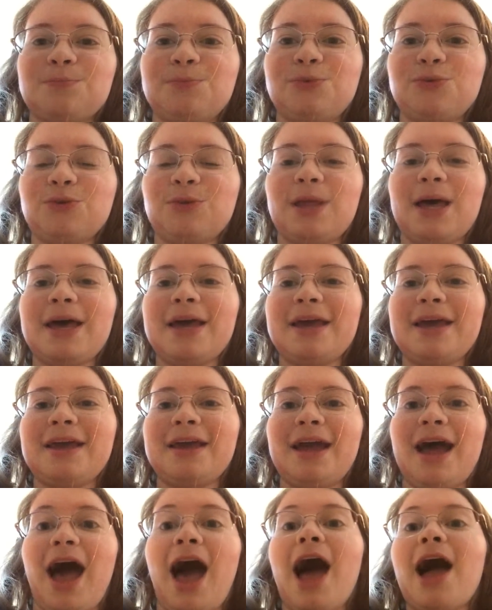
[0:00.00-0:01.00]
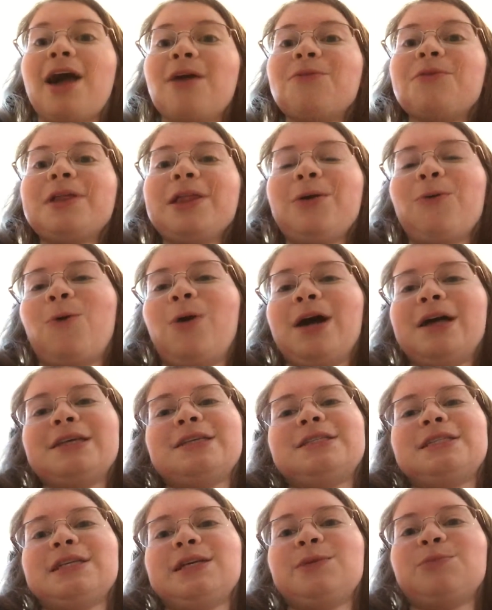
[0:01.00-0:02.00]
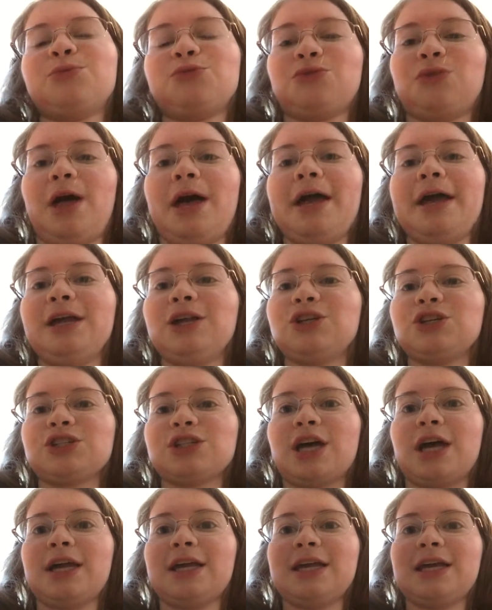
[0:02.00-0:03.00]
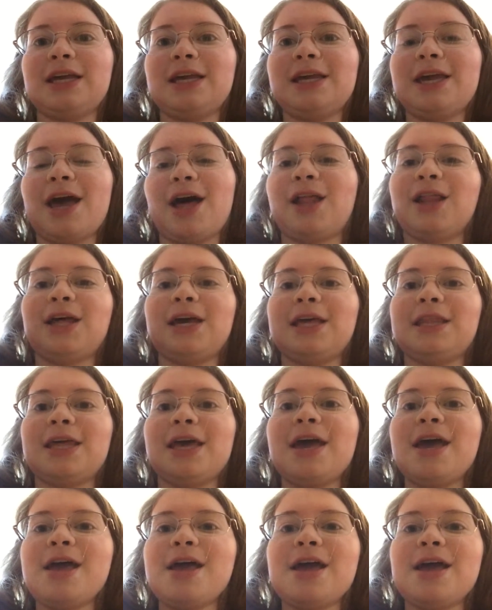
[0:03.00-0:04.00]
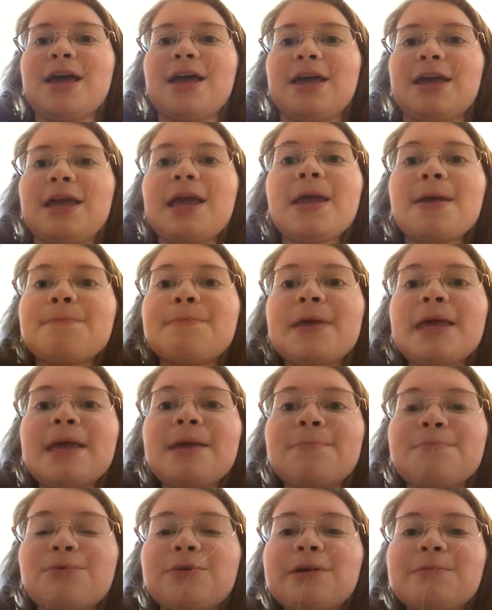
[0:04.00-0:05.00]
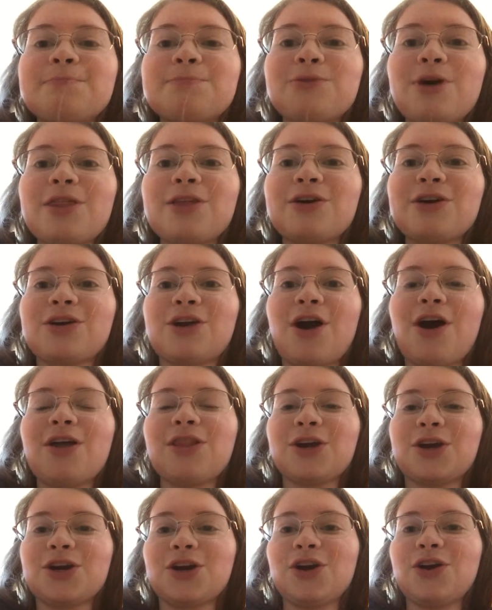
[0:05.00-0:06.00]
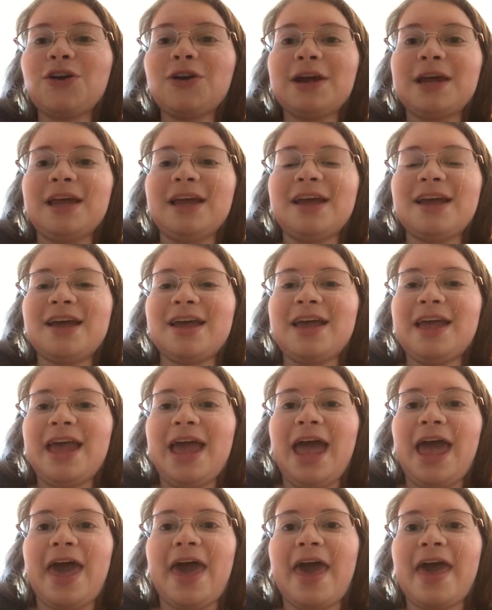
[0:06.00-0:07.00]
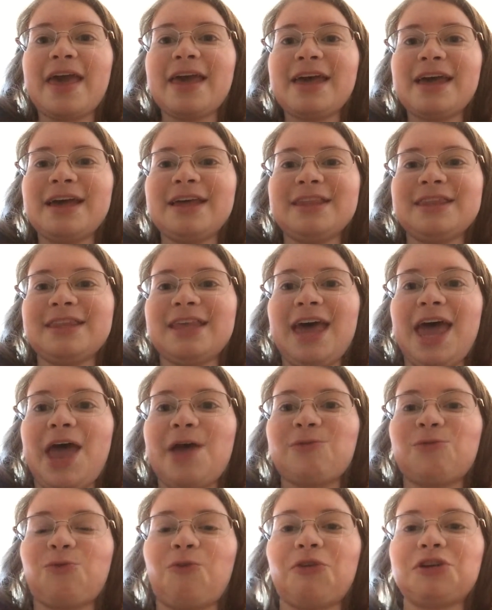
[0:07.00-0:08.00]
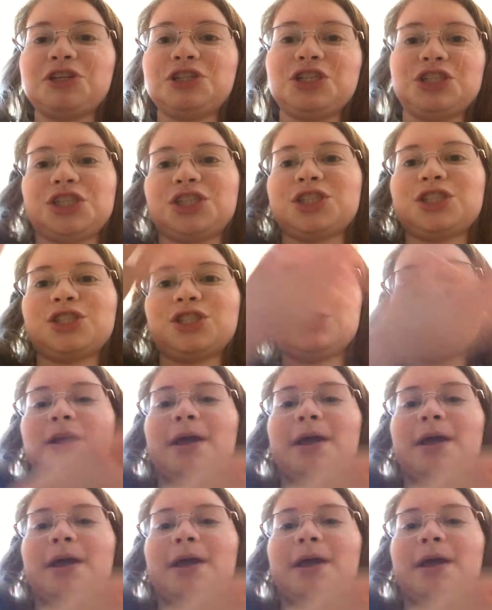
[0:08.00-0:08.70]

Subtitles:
Brulee. I really want to see Brulee just like yelling, he beat Big Brother Katakuri, and everyone just